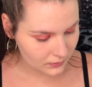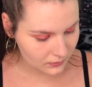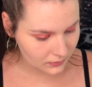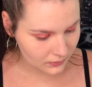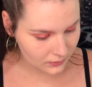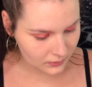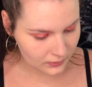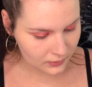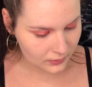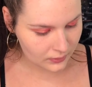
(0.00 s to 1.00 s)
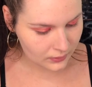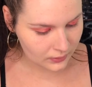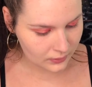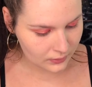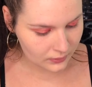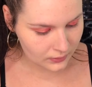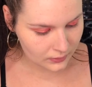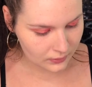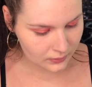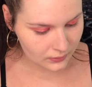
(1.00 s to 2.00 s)

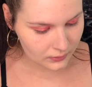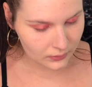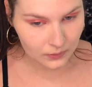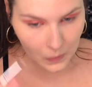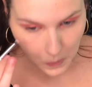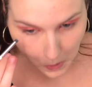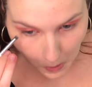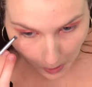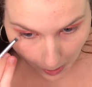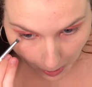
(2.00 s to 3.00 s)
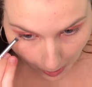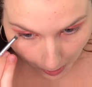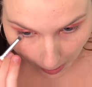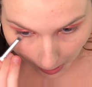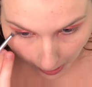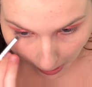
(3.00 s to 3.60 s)
No one is speaking in this clip.